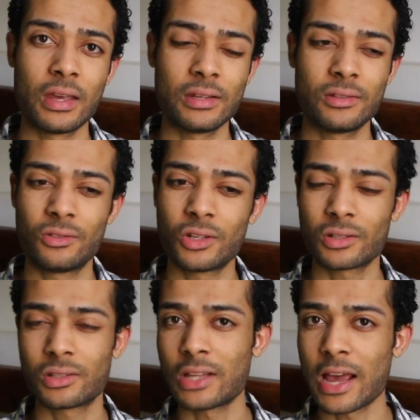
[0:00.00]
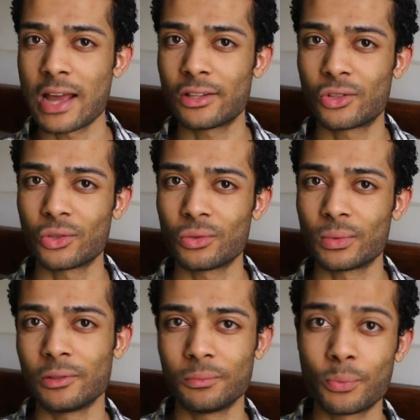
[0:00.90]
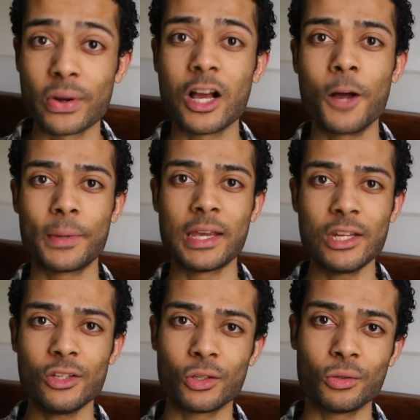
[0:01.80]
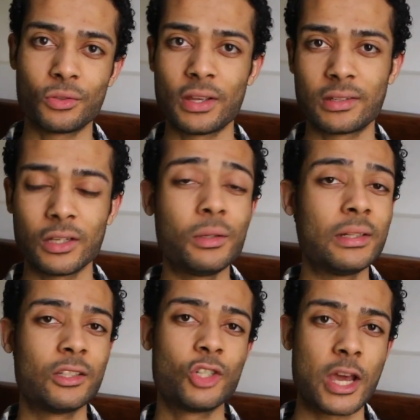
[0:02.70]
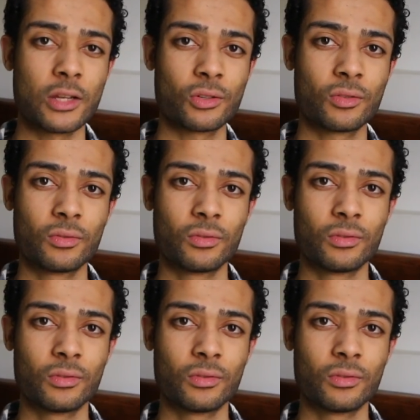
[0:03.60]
is just there to bring up in you things that you need to change.